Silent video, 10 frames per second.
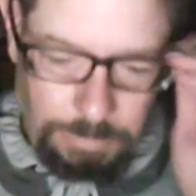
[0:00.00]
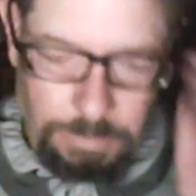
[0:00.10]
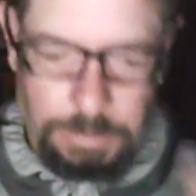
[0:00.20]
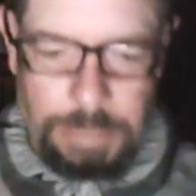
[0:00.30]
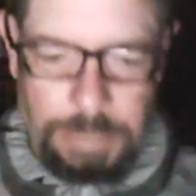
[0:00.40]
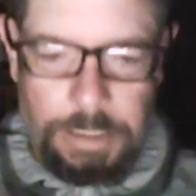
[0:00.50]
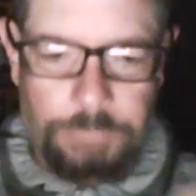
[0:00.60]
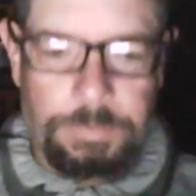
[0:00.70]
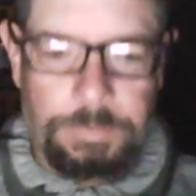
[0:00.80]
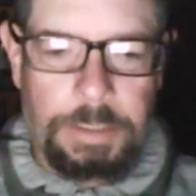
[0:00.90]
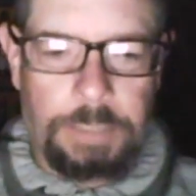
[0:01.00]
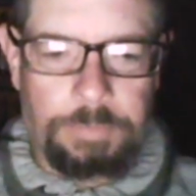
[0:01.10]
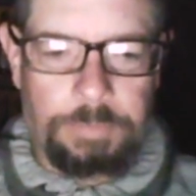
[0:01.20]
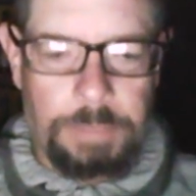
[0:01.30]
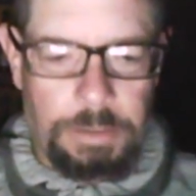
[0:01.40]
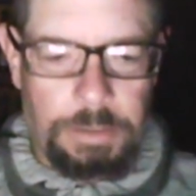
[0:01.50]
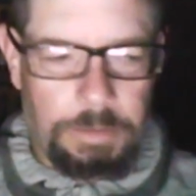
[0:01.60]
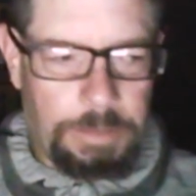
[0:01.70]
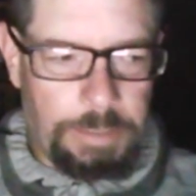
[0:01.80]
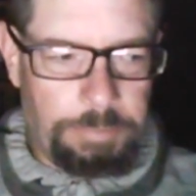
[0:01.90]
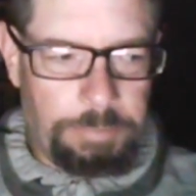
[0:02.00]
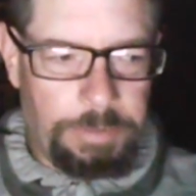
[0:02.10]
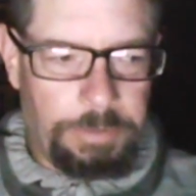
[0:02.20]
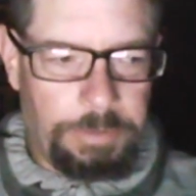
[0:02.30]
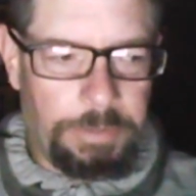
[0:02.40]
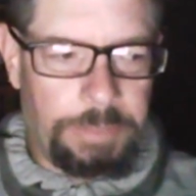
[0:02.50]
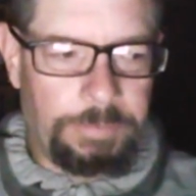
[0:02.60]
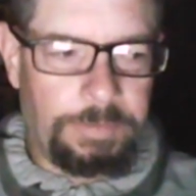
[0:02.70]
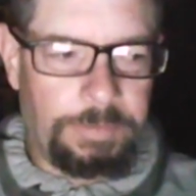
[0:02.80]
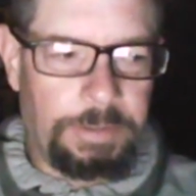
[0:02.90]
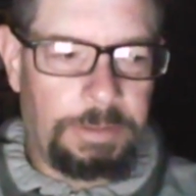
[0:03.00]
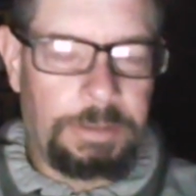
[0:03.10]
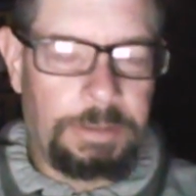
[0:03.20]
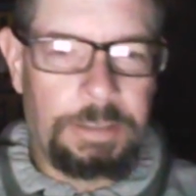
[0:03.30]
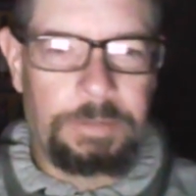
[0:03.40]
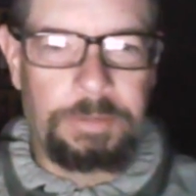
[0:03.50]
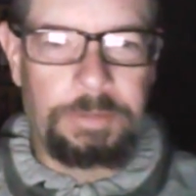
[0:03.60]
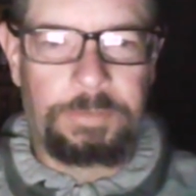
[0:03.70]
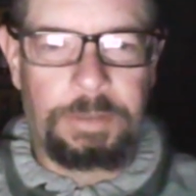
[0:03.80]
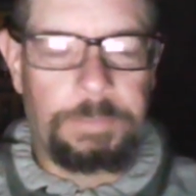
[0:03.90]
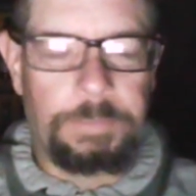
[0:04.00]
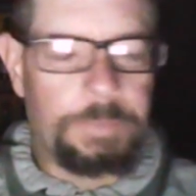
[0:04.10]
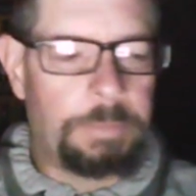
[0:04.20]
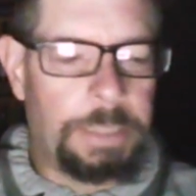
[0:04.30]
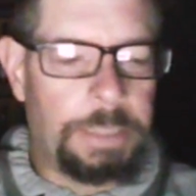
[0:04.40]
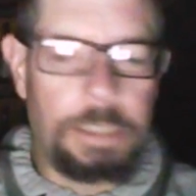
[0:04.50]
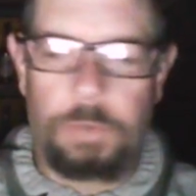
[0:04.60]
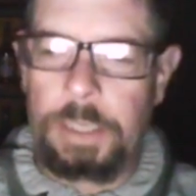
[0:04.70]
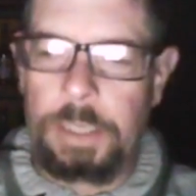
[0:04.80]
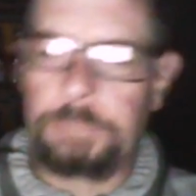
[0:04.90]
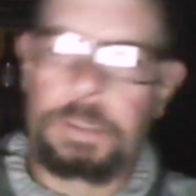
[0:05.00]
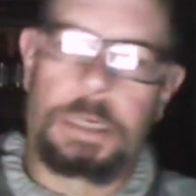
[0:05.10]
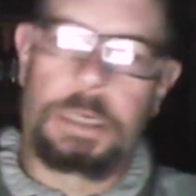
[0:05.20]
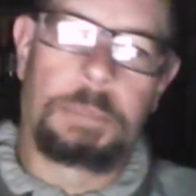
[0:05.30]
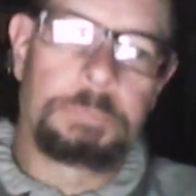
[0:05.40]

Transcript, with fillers: that gov- the government, the imperial entity in D.C. But anyway, um,